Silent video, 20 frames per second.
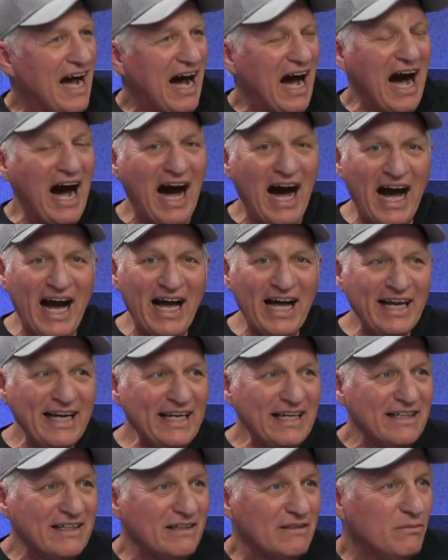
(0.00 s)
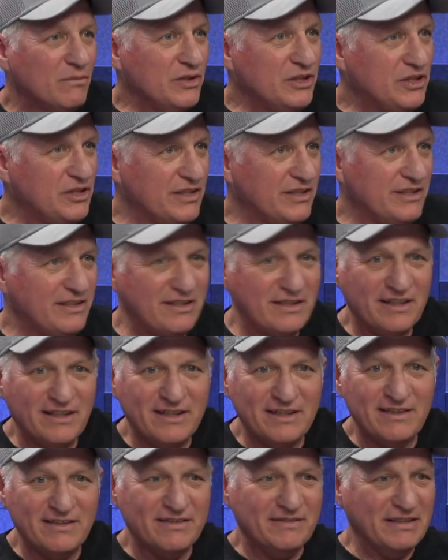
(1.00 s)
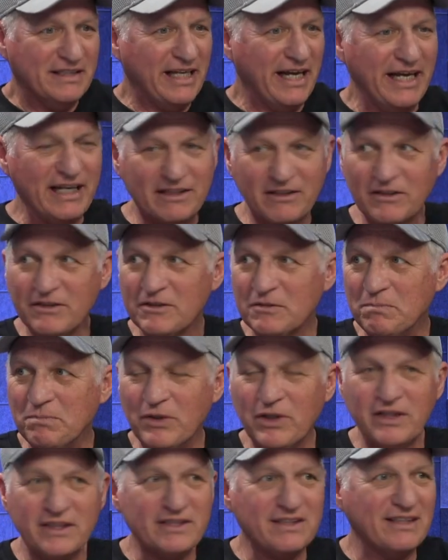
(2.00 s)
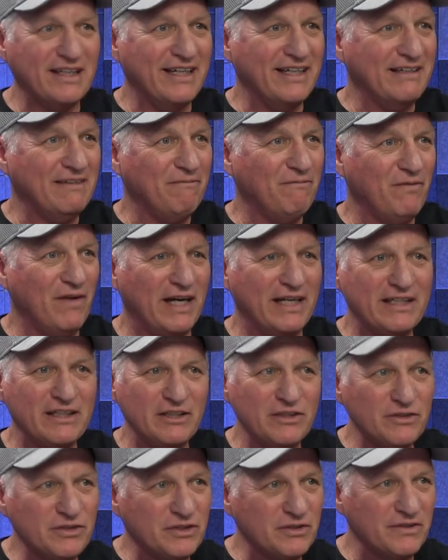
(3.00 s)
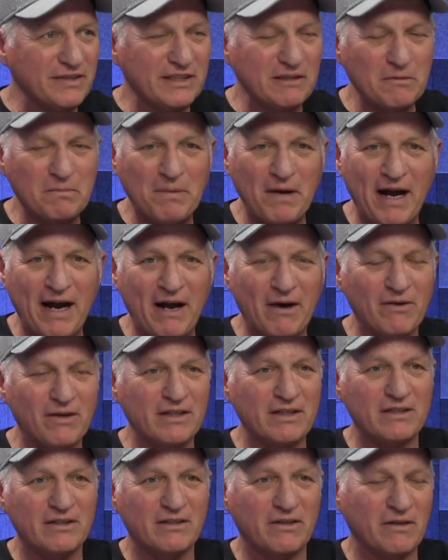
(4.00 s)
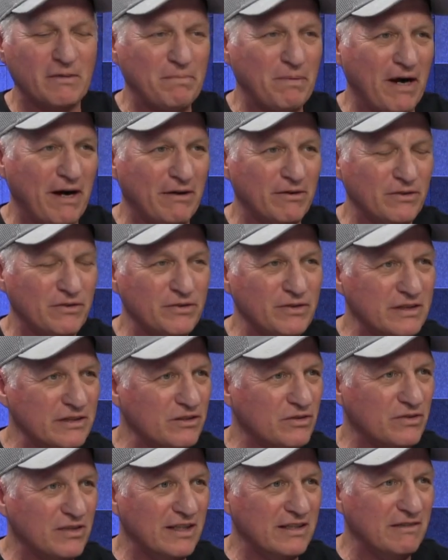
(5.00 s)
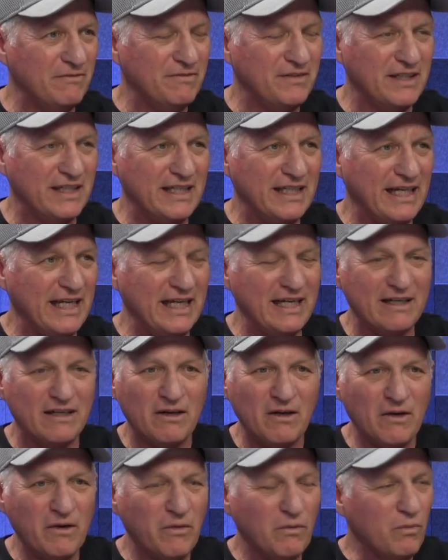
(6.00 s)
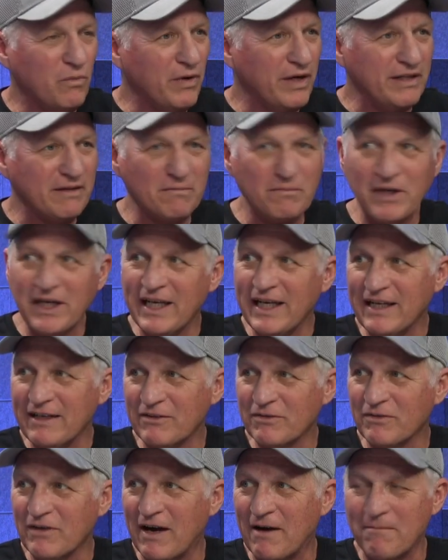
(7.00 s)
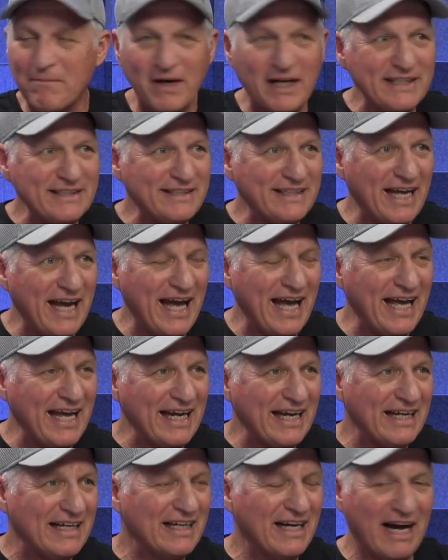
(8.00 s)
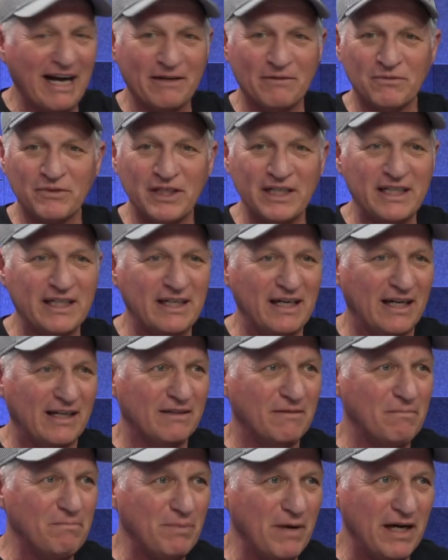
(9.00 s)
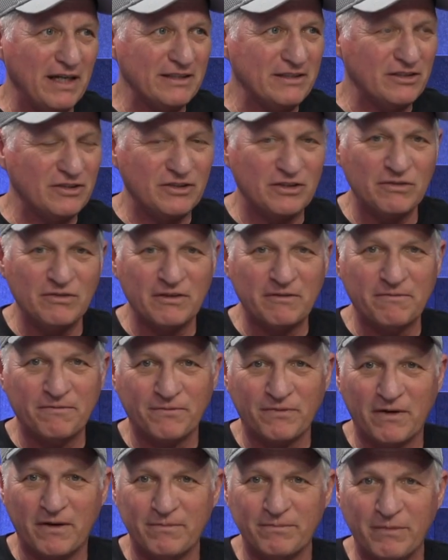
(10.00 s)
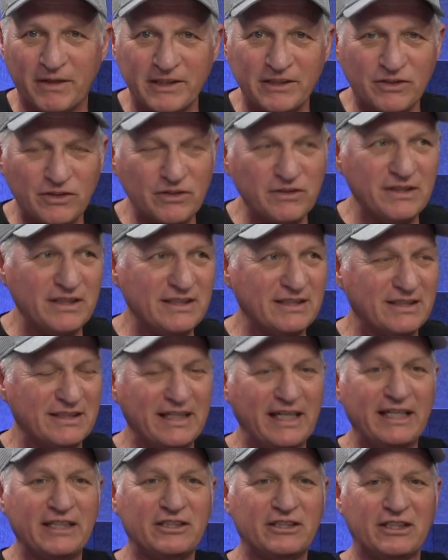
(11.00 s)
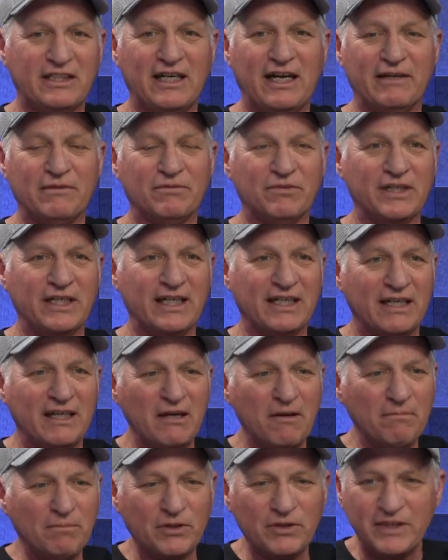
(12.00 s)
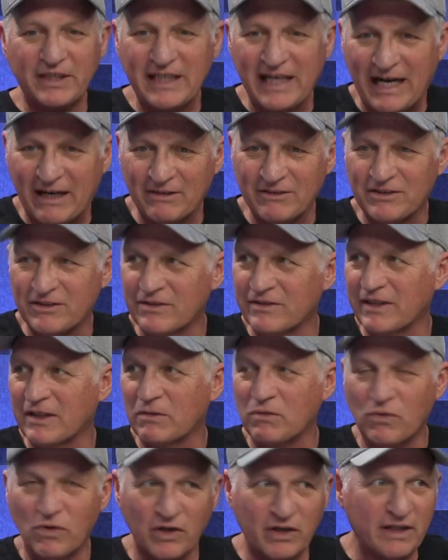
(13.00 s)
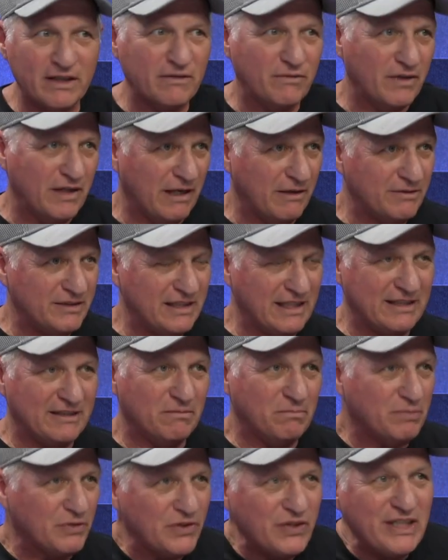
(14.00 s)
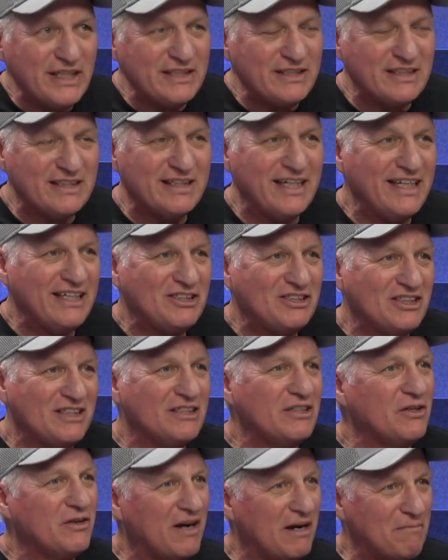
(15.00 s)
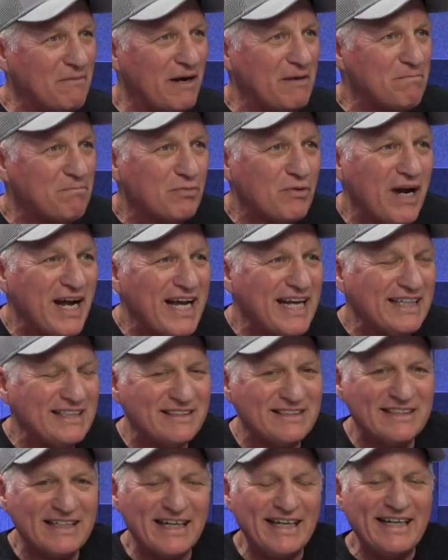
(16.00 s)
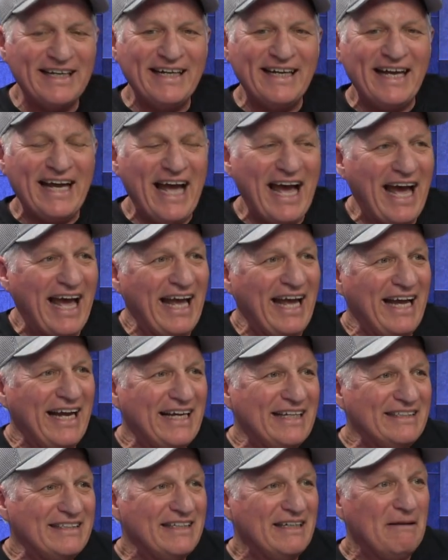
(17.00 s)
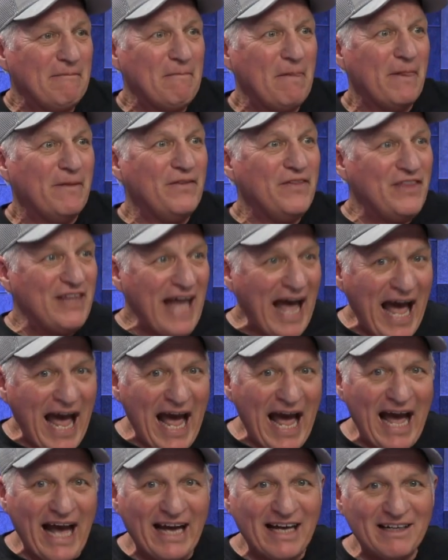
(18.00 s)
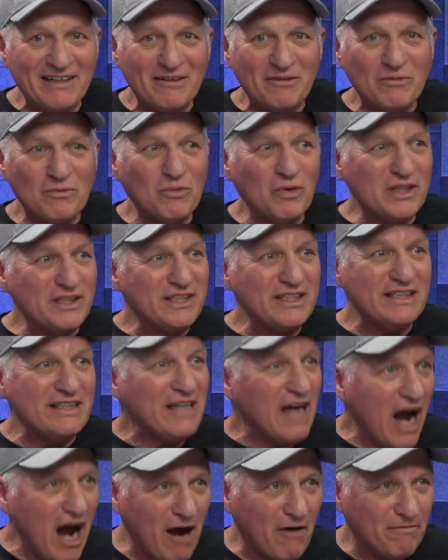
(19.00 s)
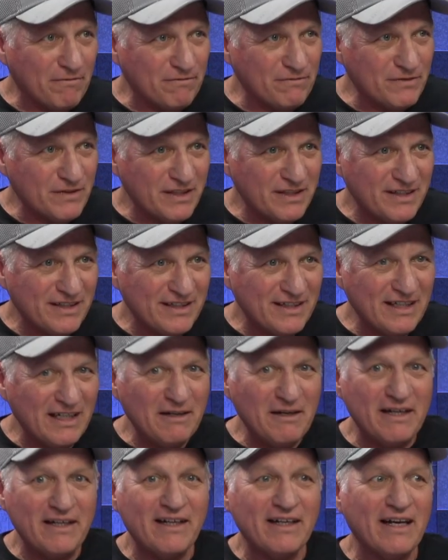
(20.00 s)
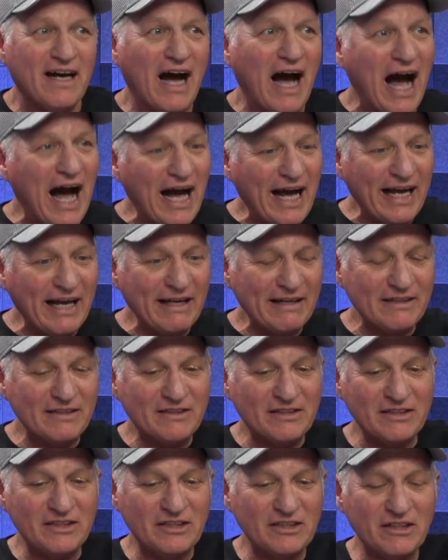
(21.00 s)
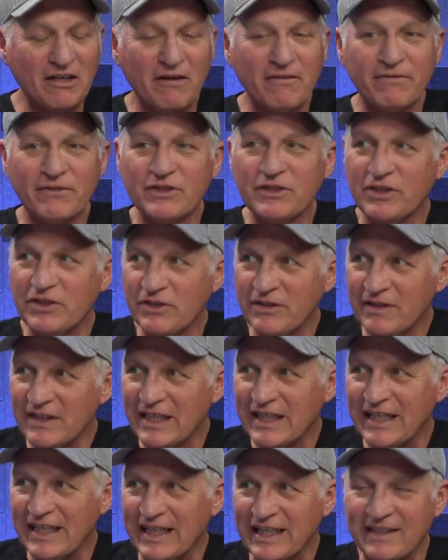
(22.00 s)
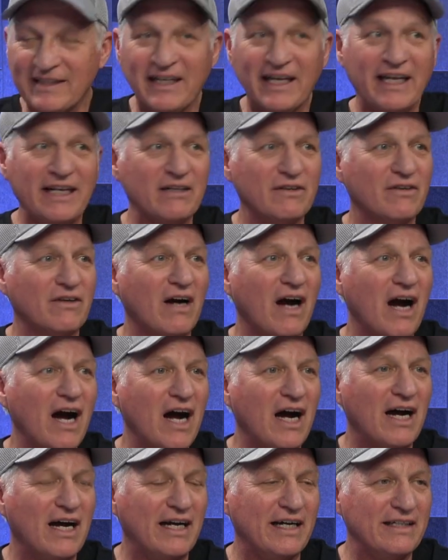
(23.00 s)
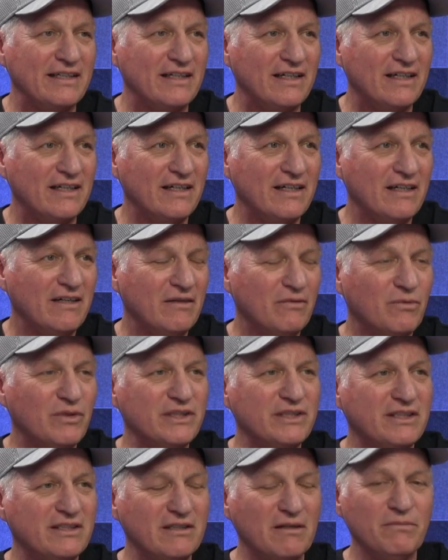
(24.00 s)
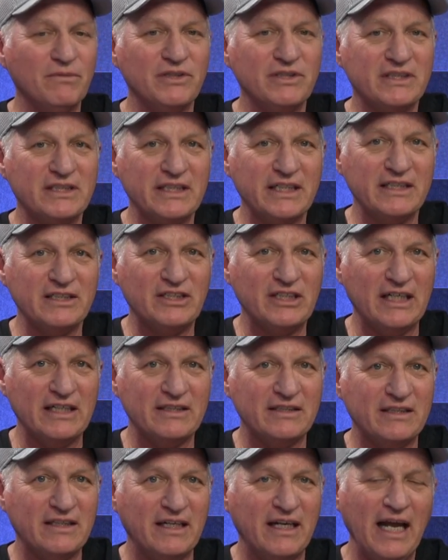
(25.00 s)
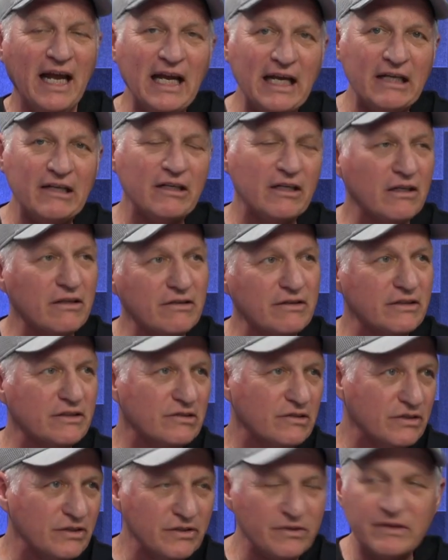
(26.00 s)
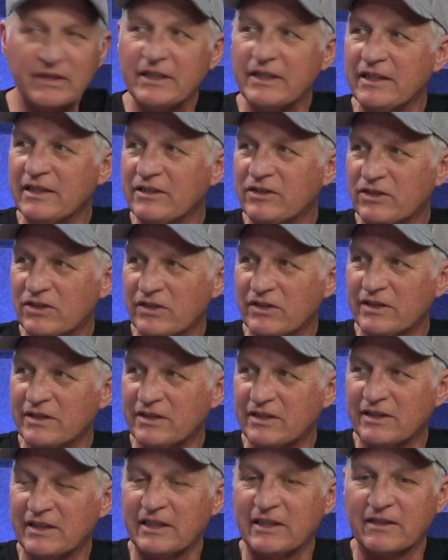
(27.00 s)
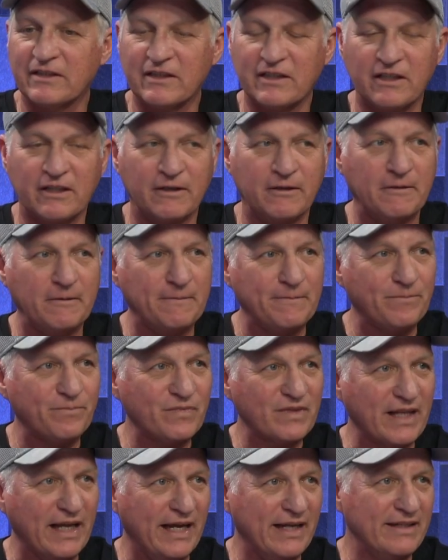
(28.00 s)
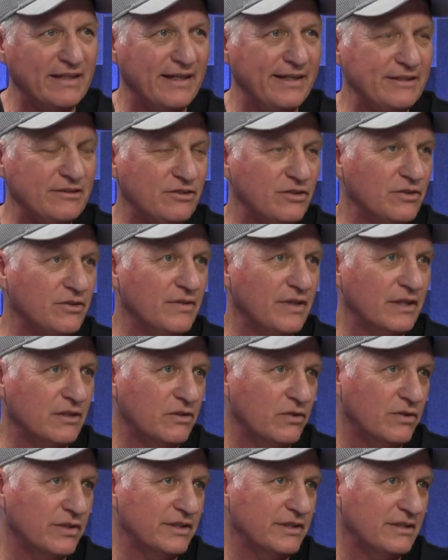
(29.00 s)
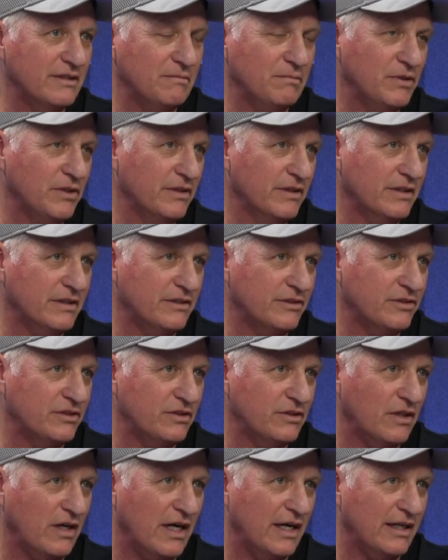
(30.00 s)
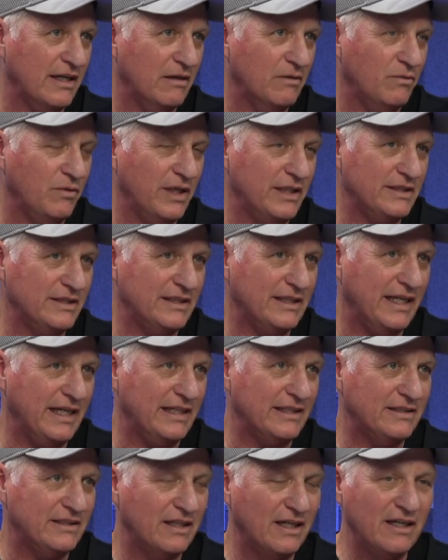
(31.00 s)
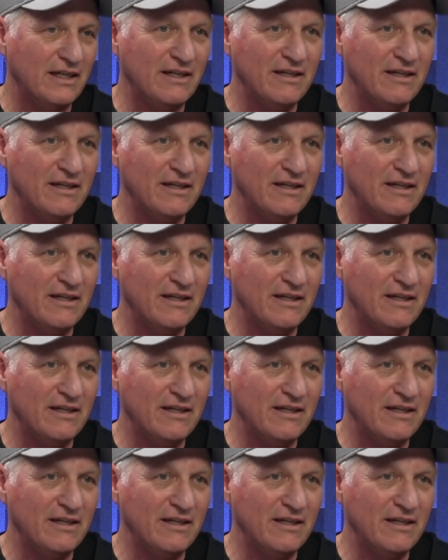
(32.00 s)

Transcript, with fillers: I would just take those books, like Find and Use Your Inner Power or Power Through Constructive Thinking with me throughout my day. I'd read it on the bus to and from my duty station. I'd read, pull it out during work when I was at the police station, you know, on my breaks. And that was enough. Yeah. I discovered Unity later on when someone suggested, hey, you know, there's a Unity church near right, you. Right. And they do a Course in Miracles talk on Wednesdays.